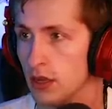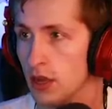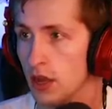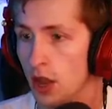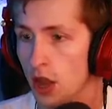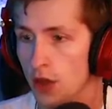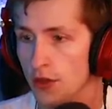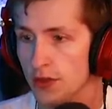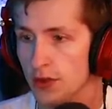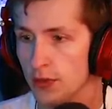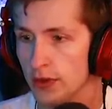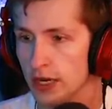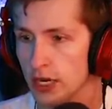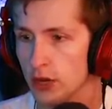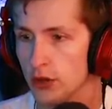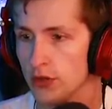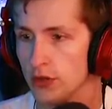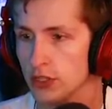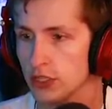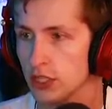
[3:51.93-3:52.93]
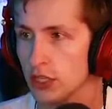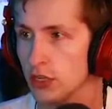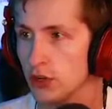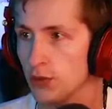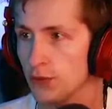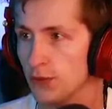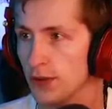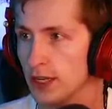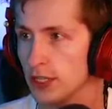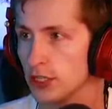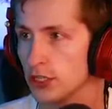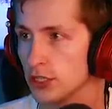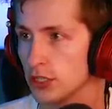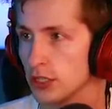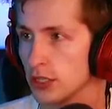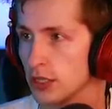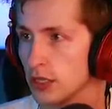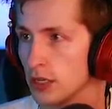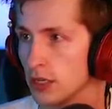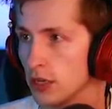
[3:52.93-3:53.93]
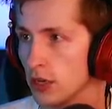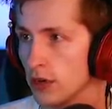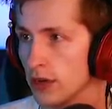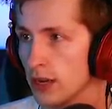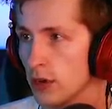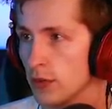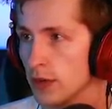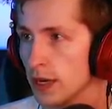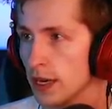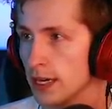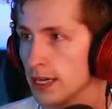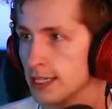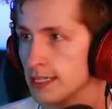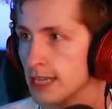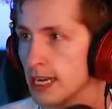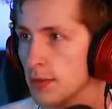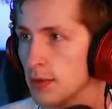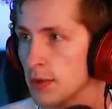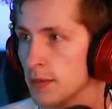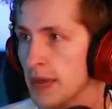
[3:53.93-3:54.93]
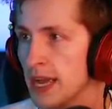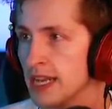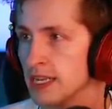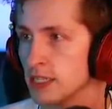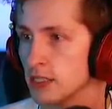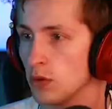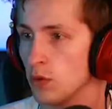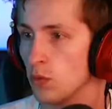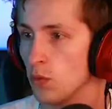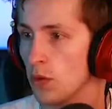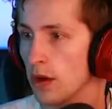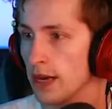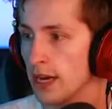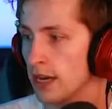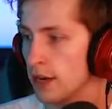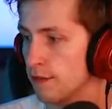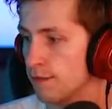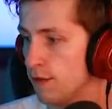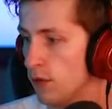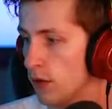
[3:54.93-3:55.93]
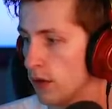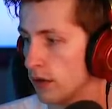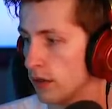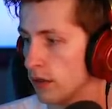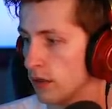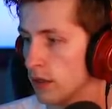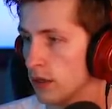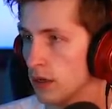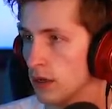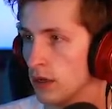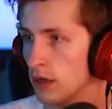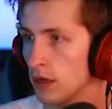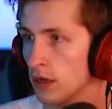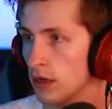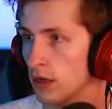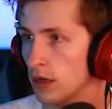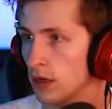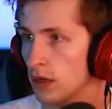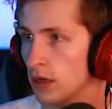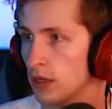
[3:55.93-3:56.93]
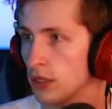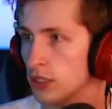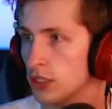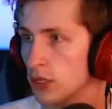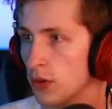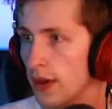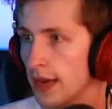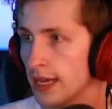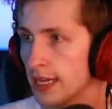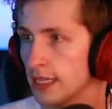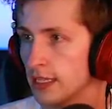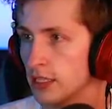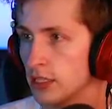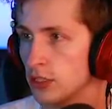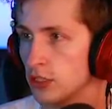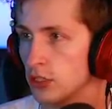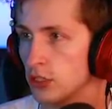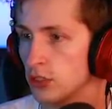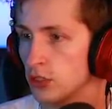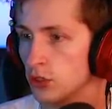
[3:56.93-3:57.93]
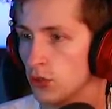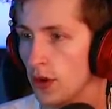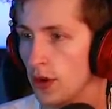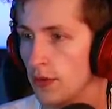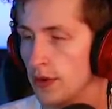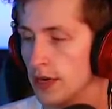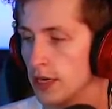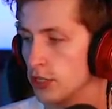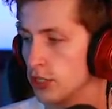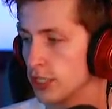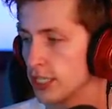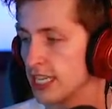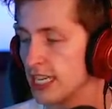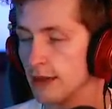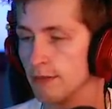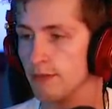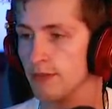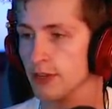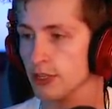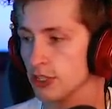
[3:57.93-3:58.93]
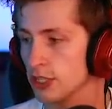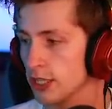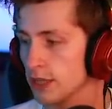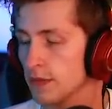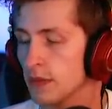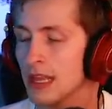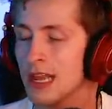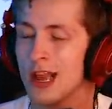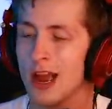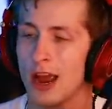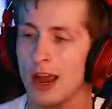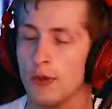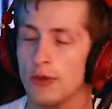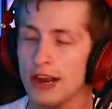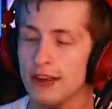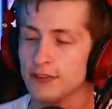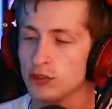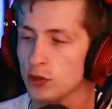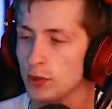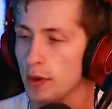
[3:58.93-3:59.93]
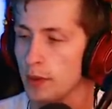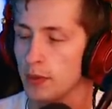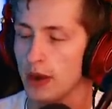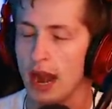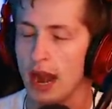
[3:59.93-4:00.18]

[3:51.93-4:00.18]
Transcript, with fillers: Oh, there we go. There's the new fish. Okay, we got a diamond bass. One out of four. So I can... Do I want to just keep fishing? All right, we have to remember.